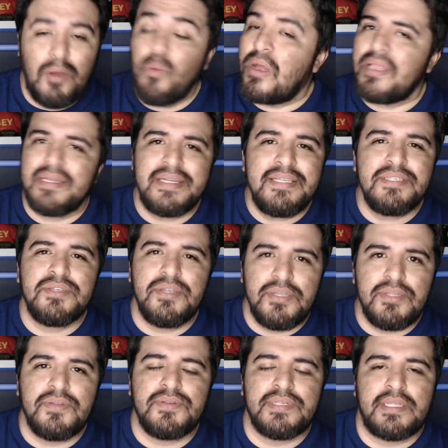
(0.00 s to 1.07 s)
while it is good
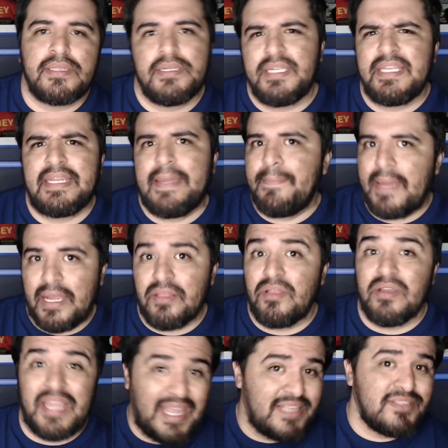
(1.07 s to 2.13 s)
news that the DNA
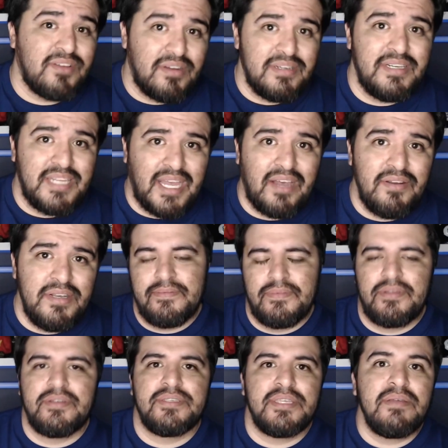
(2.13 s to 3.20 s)
backlog has gone down,
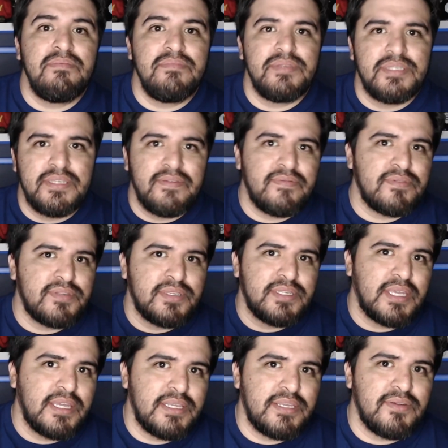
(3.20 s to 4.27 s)
there are some civil
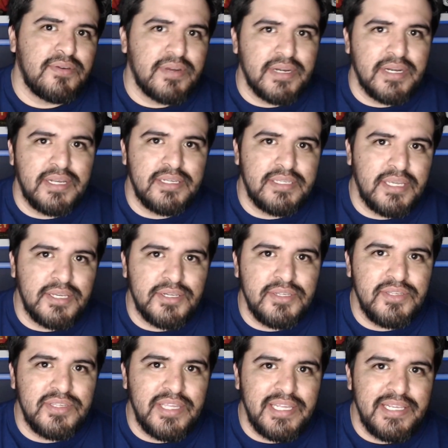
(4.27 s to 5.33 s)
society
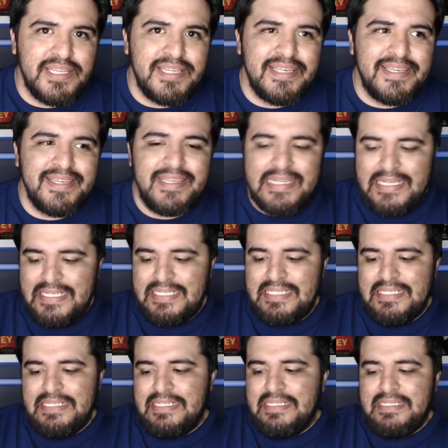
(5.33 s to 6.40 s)
organizations that
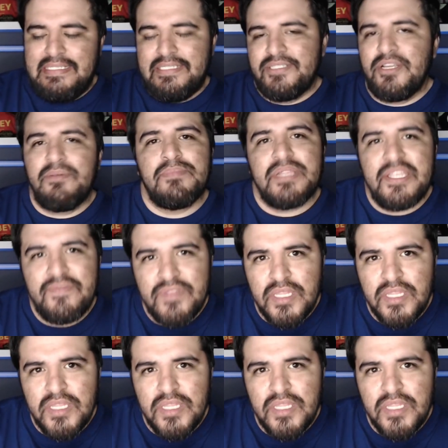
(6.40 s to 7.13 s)
don't believe the